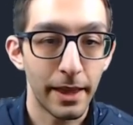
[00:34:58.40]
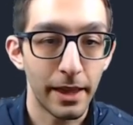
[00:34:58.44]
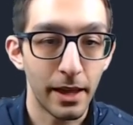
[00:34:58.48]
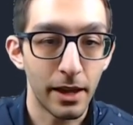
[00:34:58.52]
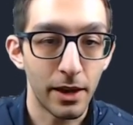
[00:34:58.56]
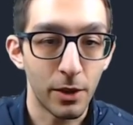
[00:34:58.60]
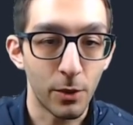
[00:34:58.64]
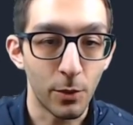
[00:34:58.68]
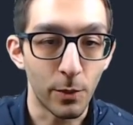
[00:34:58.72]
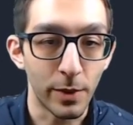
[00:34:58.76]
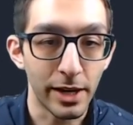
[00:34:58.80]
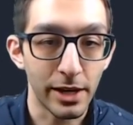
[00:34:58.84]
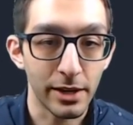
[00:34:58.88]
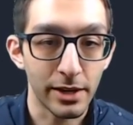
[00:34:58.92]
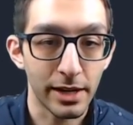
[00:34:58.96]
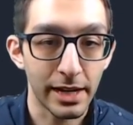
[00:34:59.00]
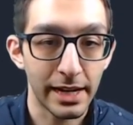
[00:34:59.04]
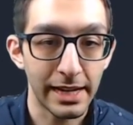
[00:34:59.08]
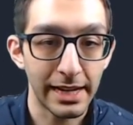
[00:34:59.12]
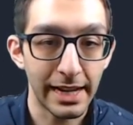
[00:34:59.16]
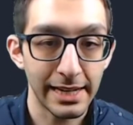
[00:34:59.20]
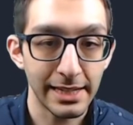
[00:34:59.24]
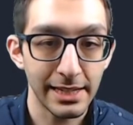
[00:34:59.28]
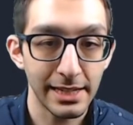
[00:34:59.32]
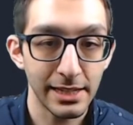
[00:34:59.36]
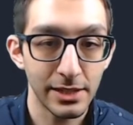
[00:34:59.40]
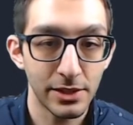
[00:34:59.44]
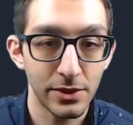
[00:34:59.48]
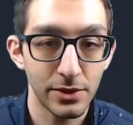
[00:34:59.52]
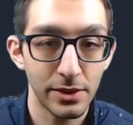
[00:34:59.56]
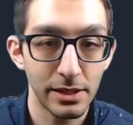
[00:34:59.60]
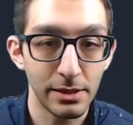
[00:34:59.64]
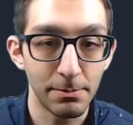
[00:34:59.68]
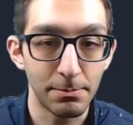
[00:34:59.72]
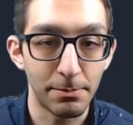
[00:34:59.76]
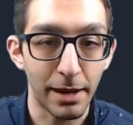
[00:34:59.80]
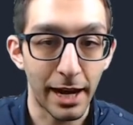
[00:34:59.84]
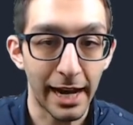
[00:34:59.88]
we are connecting to
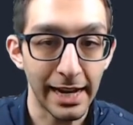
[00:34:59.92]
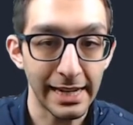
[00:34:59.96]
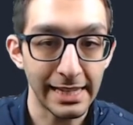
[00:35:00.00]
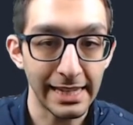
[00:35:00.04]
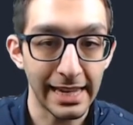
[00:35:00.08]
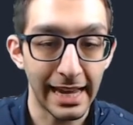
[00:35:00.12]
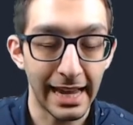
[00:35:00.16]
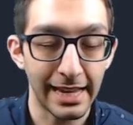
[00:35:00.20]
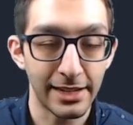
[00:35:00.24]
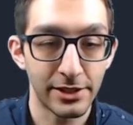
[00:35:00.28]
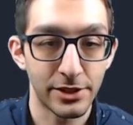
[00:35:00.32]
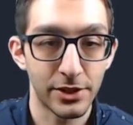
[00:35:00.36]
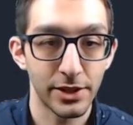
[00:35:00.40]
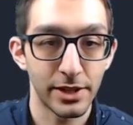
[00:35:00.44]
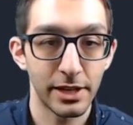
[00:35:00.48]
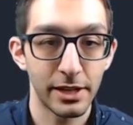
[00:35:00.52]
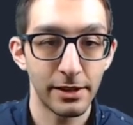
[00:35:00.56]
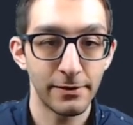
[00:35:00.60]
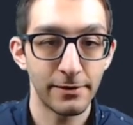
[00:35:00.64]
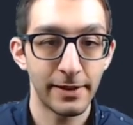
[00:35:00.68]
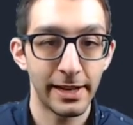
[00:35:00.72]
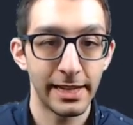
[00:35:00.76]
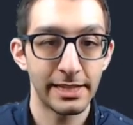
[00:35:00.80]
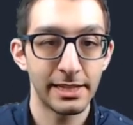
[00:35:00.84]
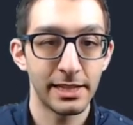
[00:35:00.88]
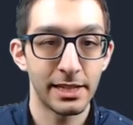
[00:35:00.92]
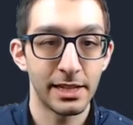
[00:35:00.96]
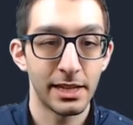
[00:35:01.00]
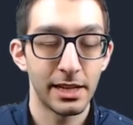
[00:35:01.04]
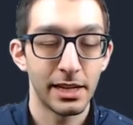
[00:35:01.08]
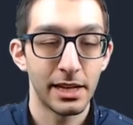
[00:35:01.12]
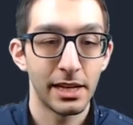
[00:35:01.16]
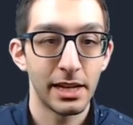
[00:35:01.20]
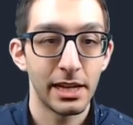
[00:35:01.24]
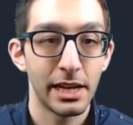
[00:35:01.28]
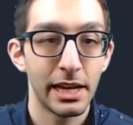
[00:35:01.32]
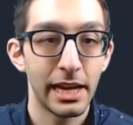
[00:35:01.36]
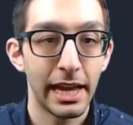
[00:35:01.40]
the body entered event.
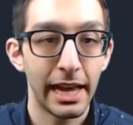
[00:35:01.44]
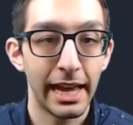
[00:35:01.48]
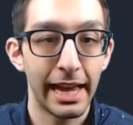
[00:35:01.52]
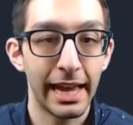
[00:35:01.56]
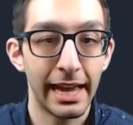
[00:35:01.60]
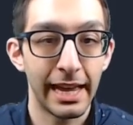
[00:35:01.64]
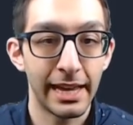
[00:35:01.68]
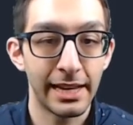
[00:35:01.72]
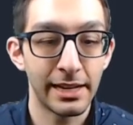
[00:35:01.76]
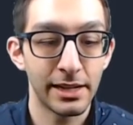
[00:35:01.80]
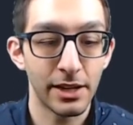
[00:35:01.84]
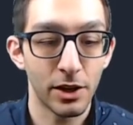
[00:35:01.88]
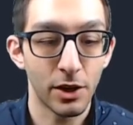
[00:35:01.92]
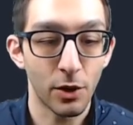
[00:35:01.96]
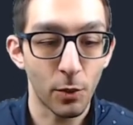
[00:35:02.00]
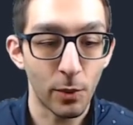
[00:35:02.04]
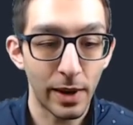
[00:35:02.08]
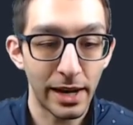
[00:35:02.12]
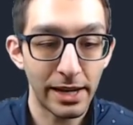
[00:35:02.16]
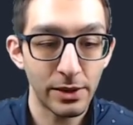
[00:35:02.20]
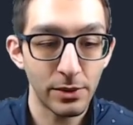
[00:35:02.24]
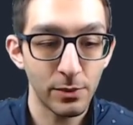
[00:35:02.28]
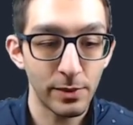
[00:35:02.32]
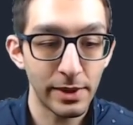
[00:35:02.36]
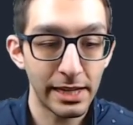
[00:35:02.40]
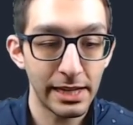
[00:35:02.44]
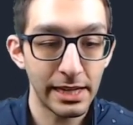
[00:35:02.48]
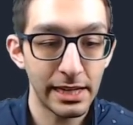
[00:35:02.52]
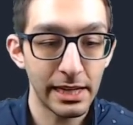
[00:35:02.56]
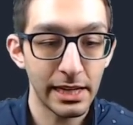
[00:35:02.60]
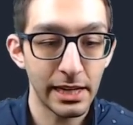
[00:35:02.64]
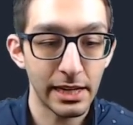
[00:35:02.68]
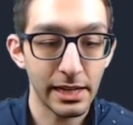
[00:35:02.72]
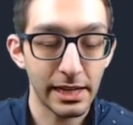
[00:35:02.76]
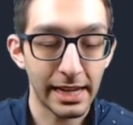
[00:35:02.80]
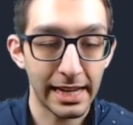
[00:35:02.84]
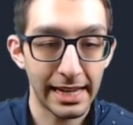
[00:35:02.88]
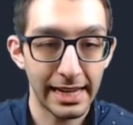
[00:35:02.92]
And when
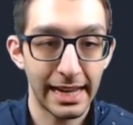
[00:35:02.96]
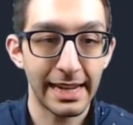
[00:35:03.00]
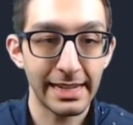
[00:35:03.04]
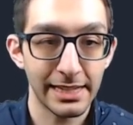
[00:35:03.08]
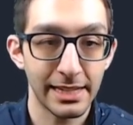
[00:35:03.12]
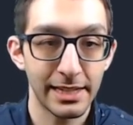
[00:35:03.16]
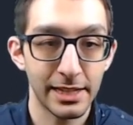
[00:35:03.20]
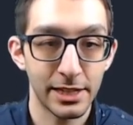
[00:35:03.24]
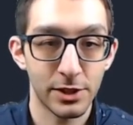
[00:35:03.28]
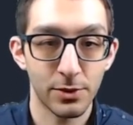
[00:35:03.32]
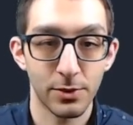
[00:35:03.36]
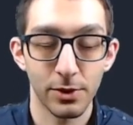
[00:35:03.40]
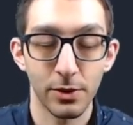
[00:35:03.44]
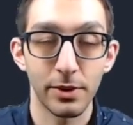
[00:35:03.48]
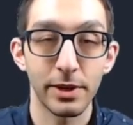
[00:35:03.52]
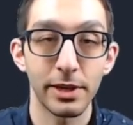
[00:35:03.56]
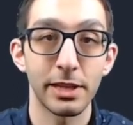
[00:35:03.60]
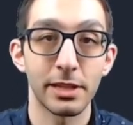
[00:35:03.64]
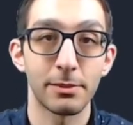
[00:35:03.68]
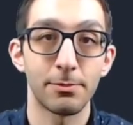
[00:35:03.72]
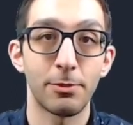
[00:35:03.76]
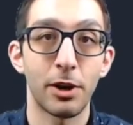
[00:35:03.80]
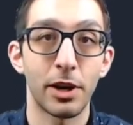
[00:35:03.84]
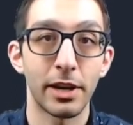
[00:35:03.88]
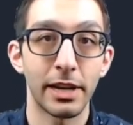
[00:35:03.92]
we connect to this, we're going to spawn